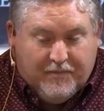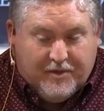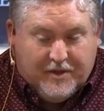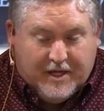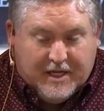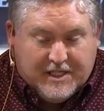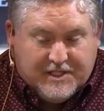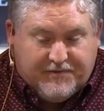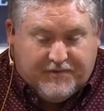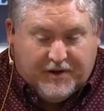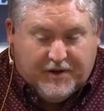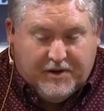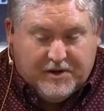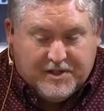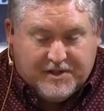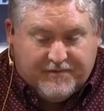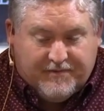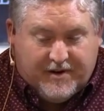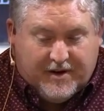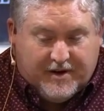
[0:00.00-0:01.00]
These
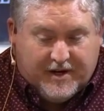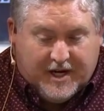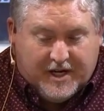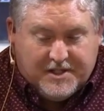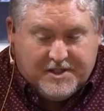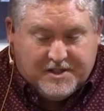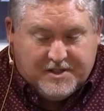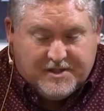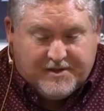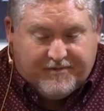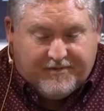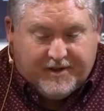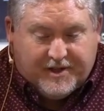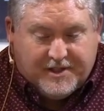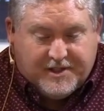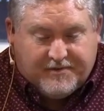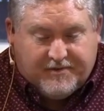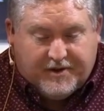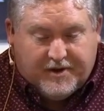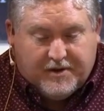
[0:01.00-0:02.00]
views and variations of
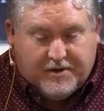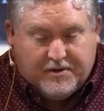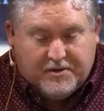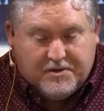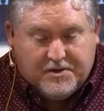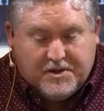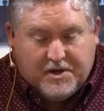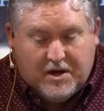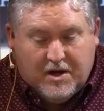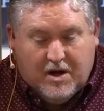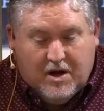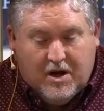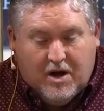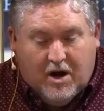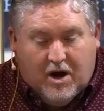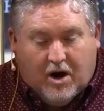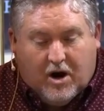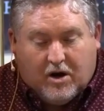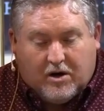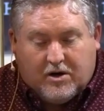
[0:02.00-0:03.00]
these views
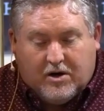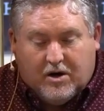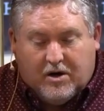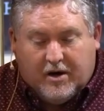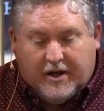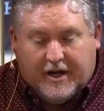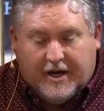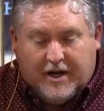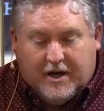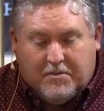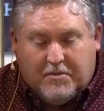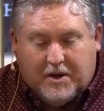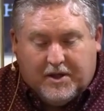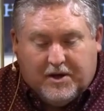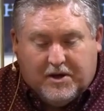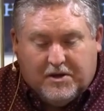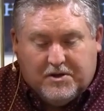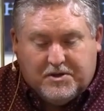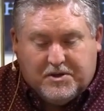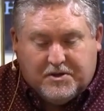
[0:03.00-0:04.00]
are currently held by
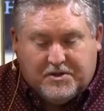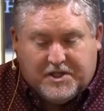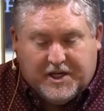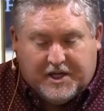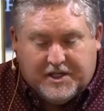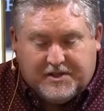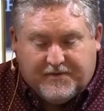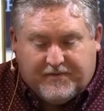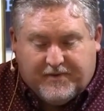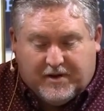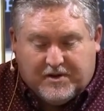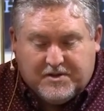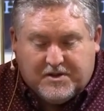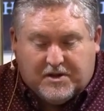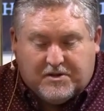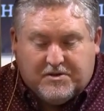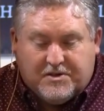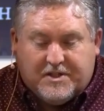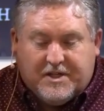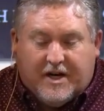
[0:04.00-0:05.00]
those who teach a false
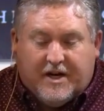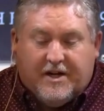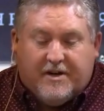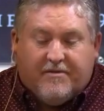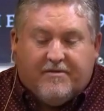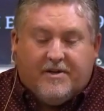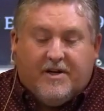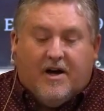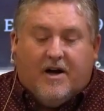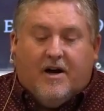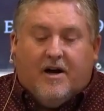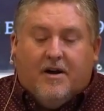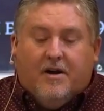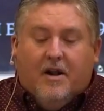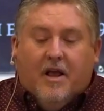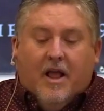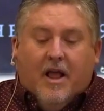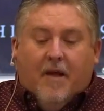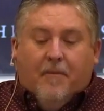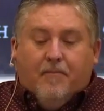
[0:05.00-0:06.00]
understanding of
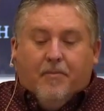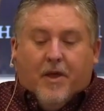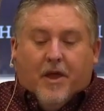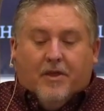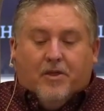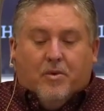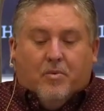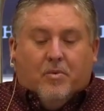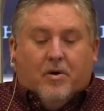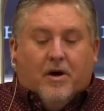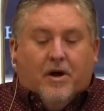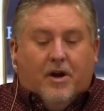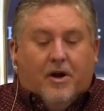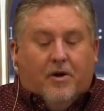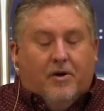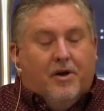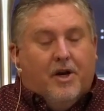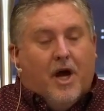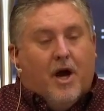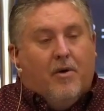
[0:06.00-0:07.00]
God and the one
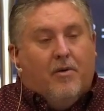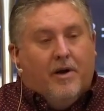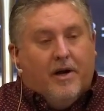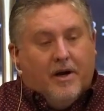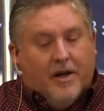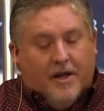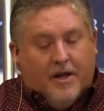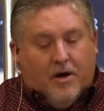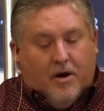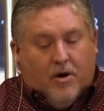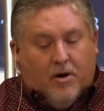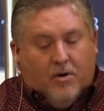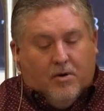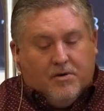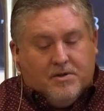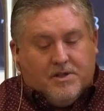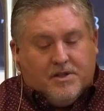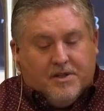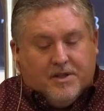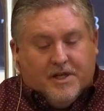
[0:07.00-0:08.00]
who knowingly
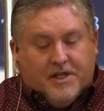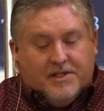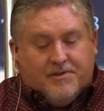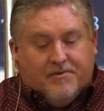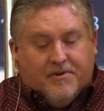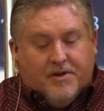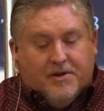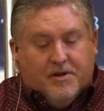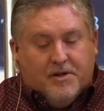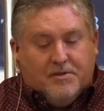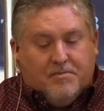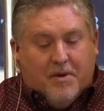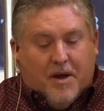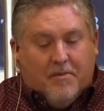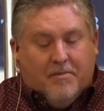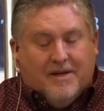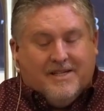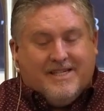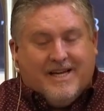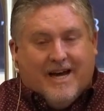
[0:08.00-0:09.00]
holds to these views
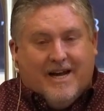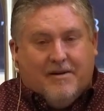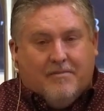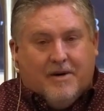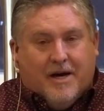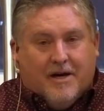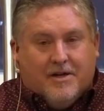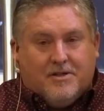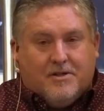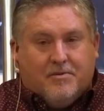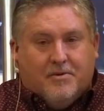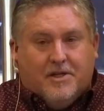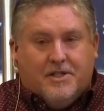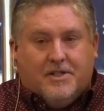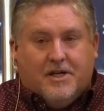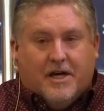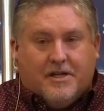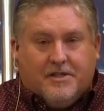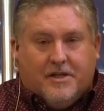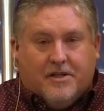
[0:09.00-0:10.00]
may be tantamount to
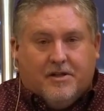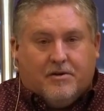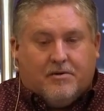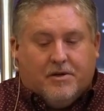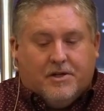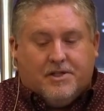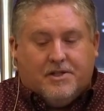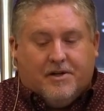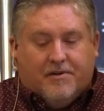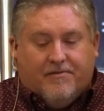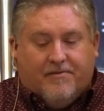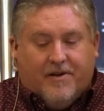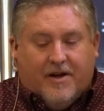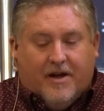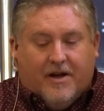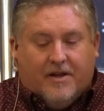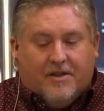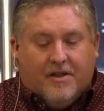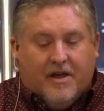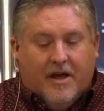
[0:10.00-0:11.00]
rejecting the Christian
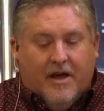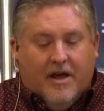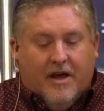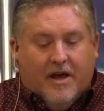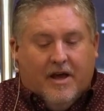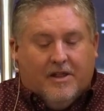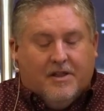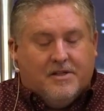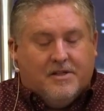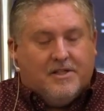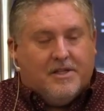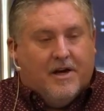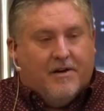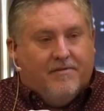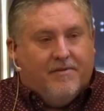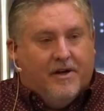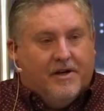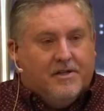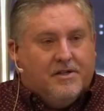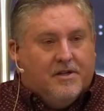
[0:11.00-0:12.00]
faith and the
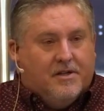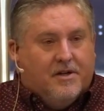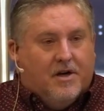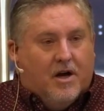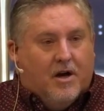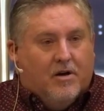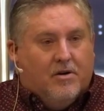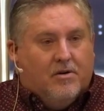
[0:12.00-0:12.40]
salvation